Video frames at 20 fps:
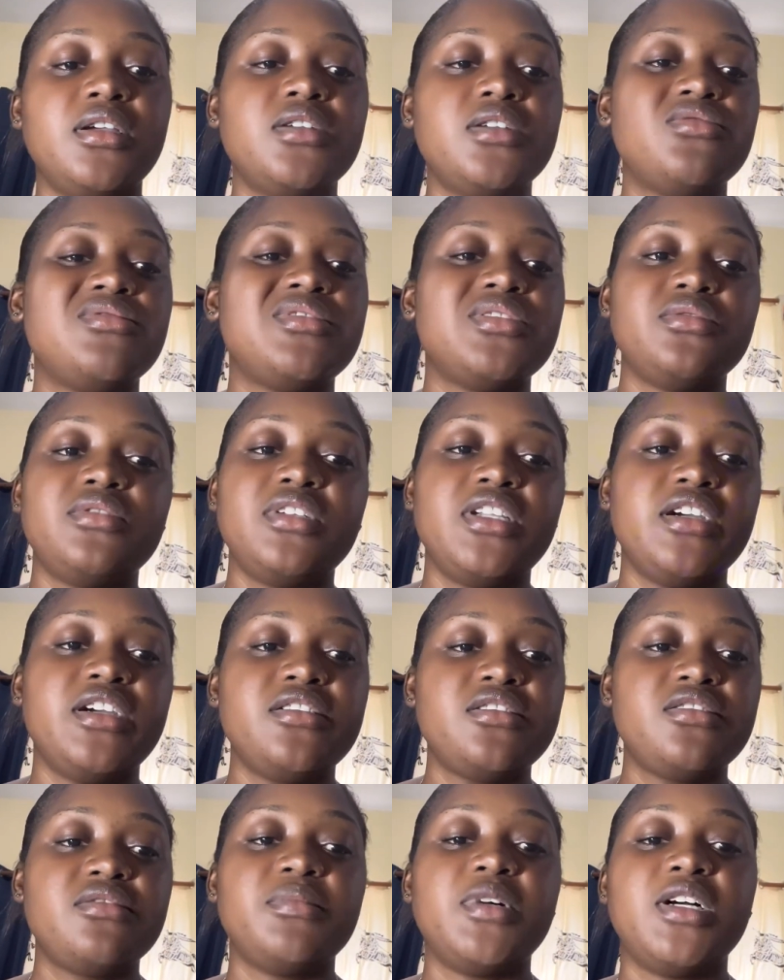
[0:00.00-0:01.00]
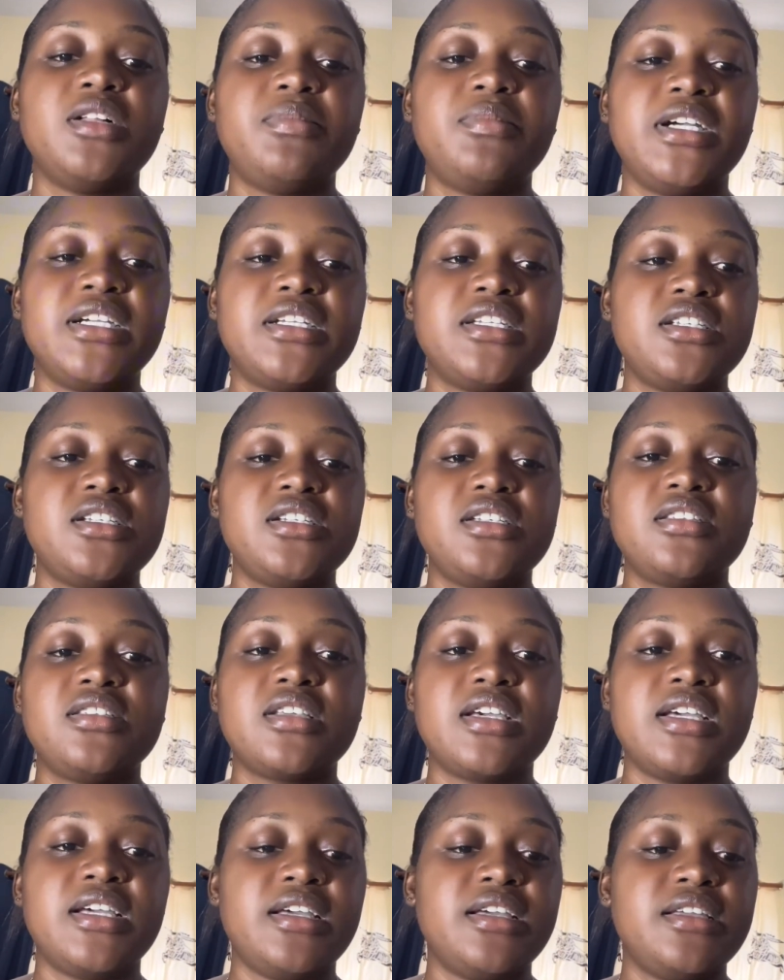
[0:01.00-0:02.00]
So there are small packages,
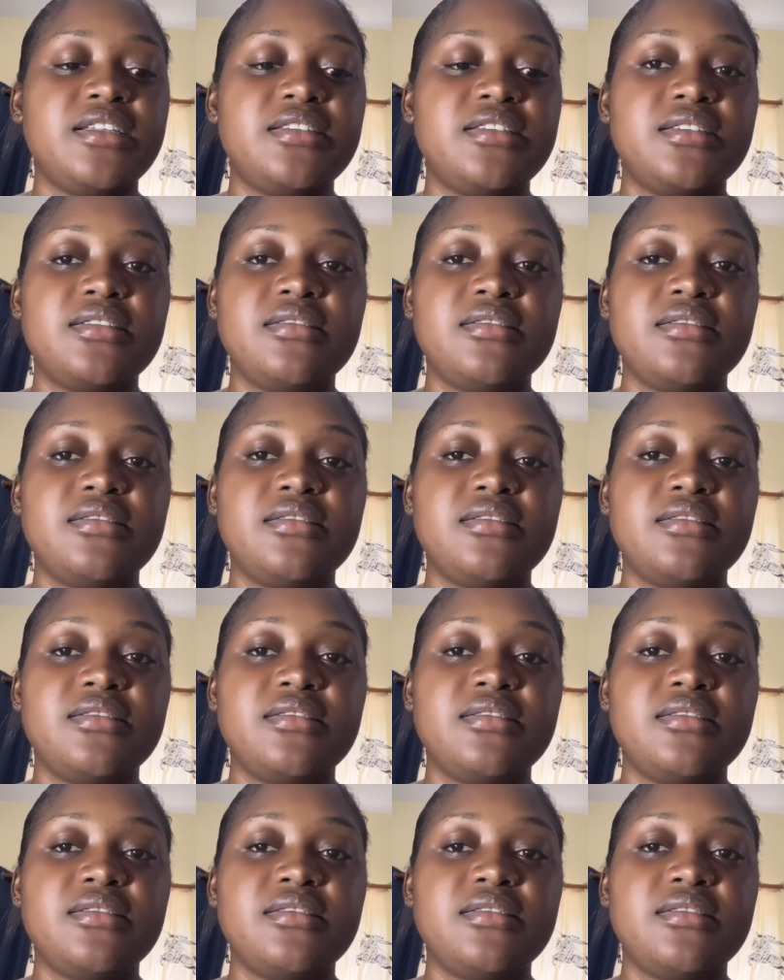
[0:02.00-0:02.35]
guys.